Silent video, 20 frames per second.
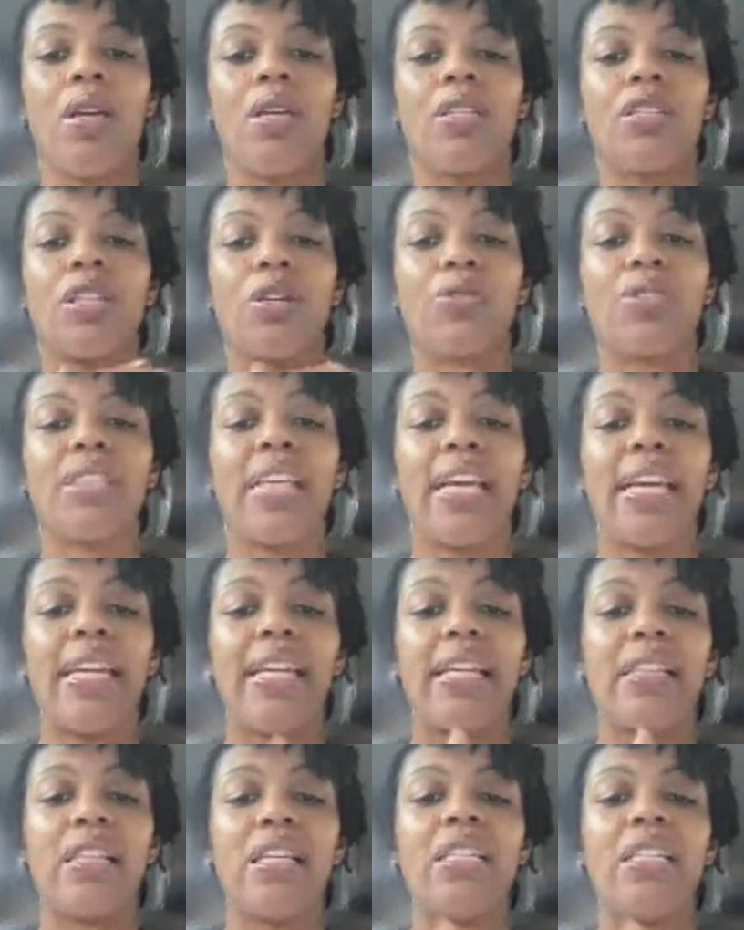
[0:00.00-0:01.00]
So
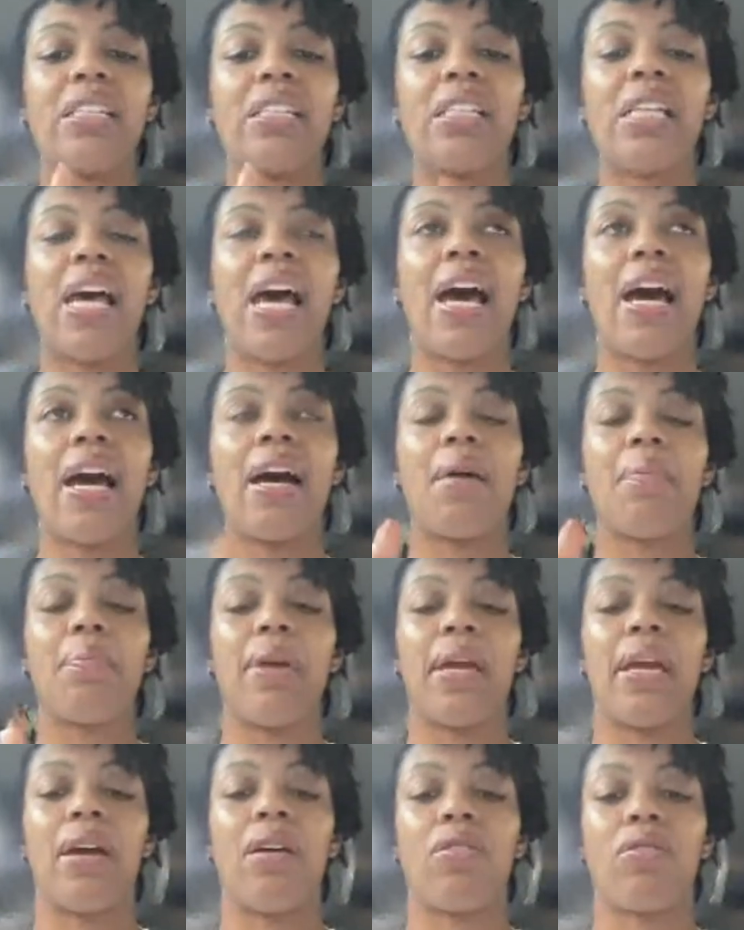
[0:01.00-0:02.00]
setting these time
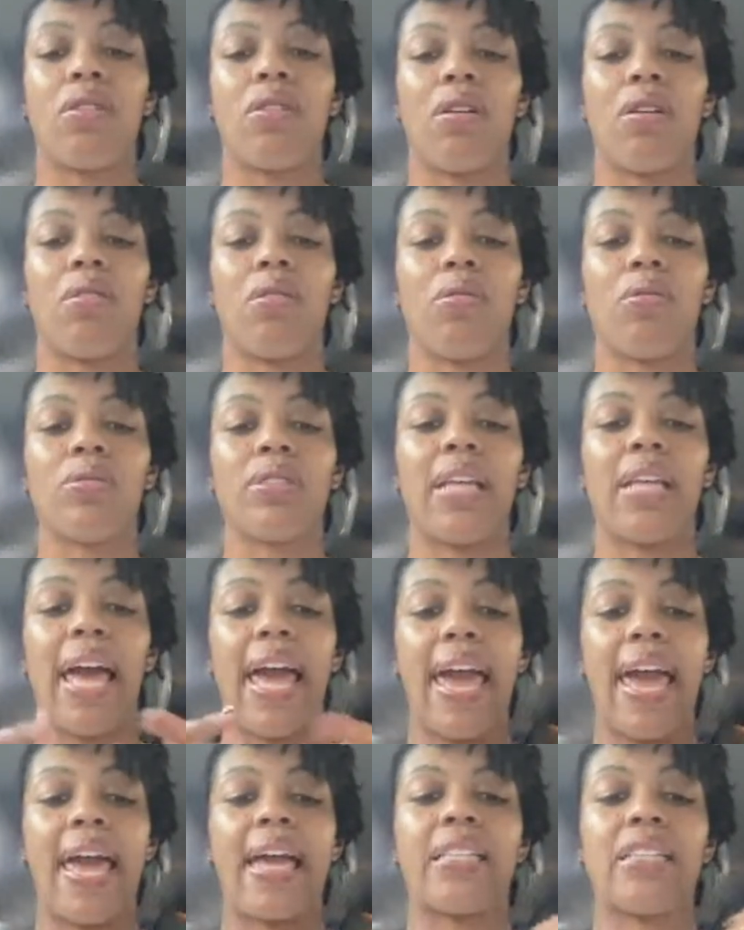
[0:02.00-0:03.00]
bound goals
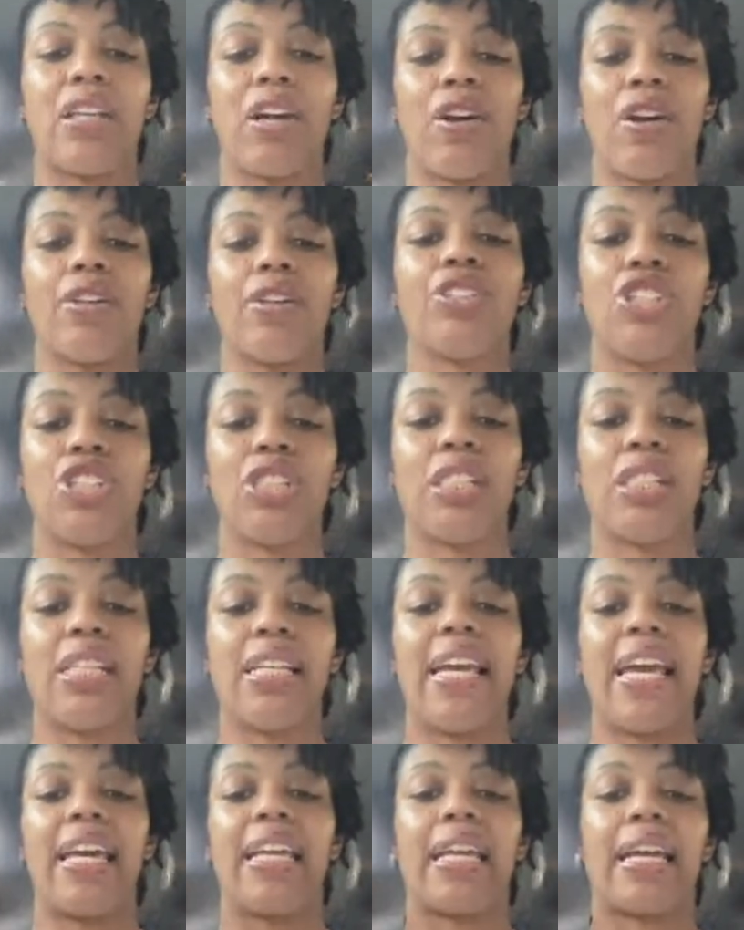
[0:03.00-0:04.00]
adds
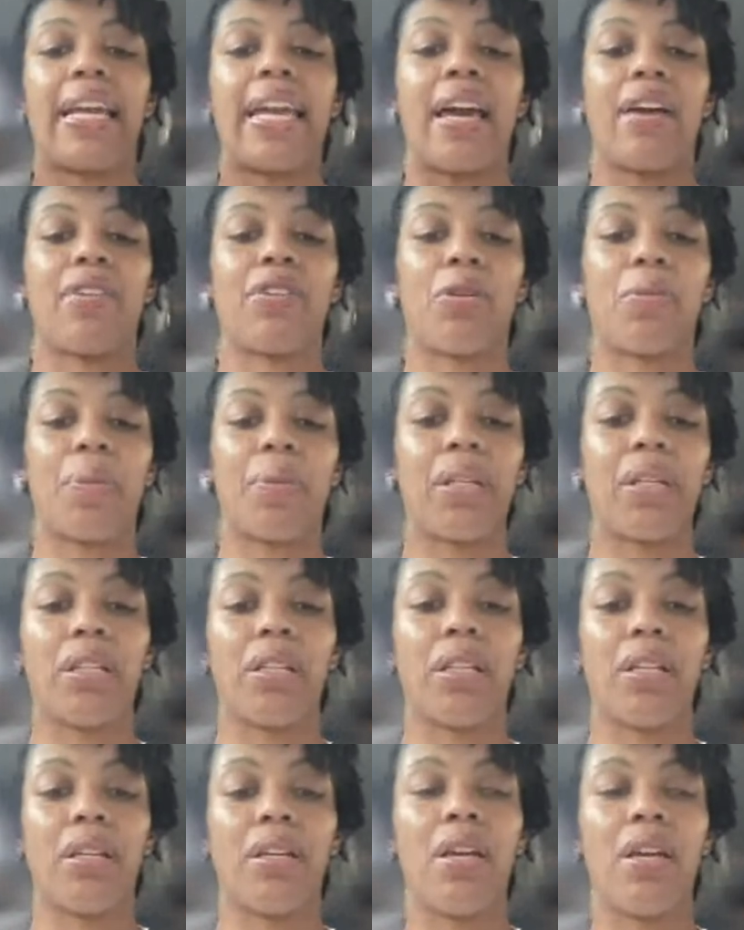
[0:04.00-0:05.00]
urgency and
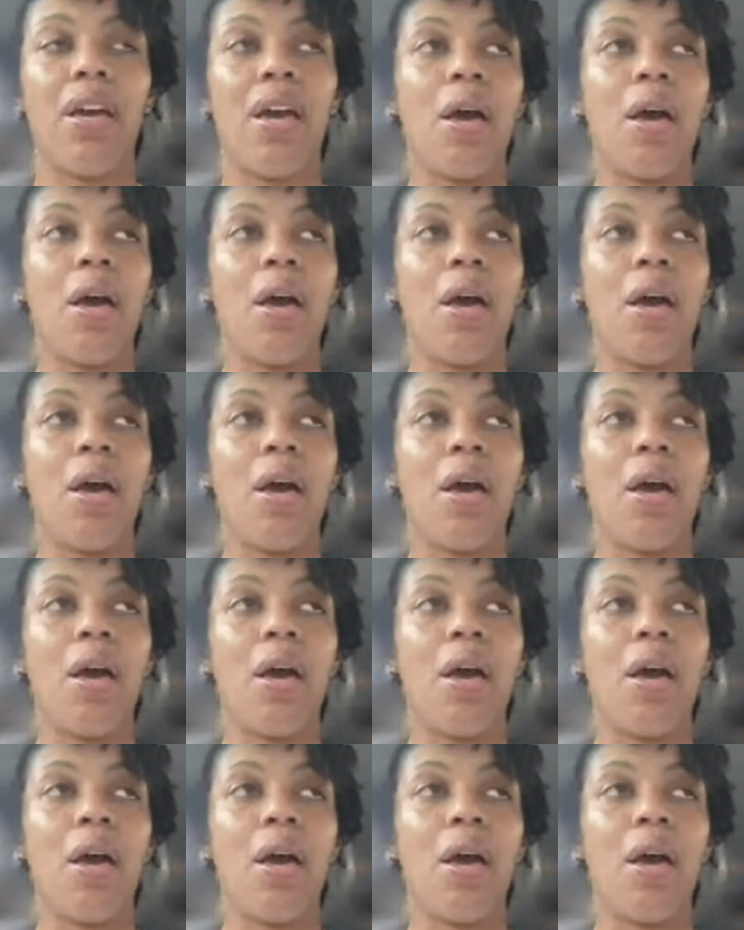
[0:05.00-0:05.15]
accountability,